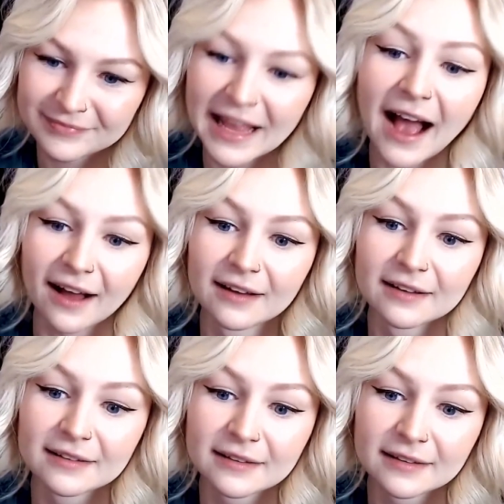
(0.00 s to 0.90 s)
Hear yeah.
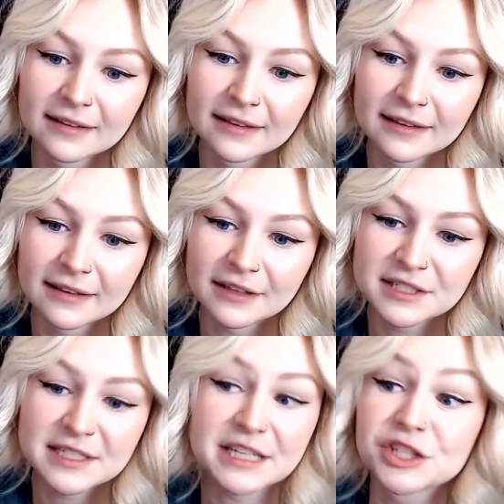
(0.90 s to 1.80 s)
nothing
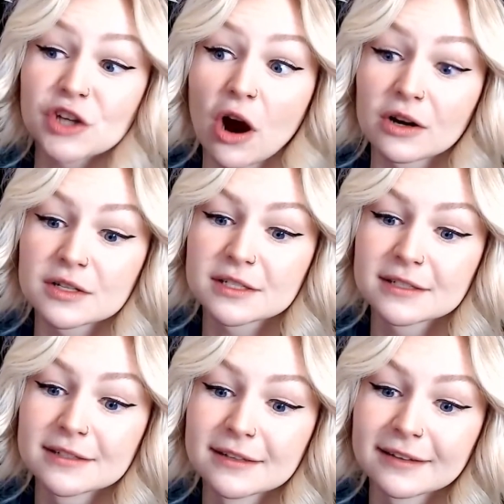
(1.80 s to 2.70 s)
because see
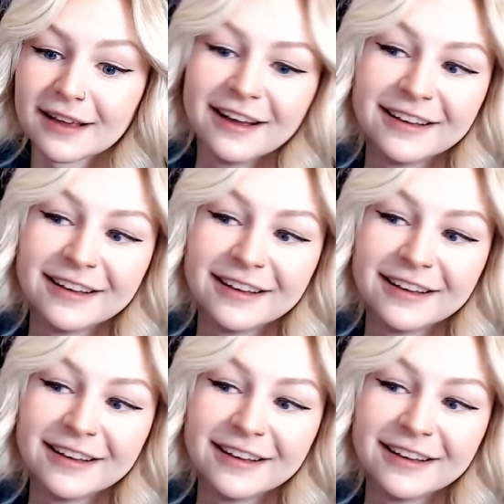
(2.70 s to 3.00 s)
stars. yeah.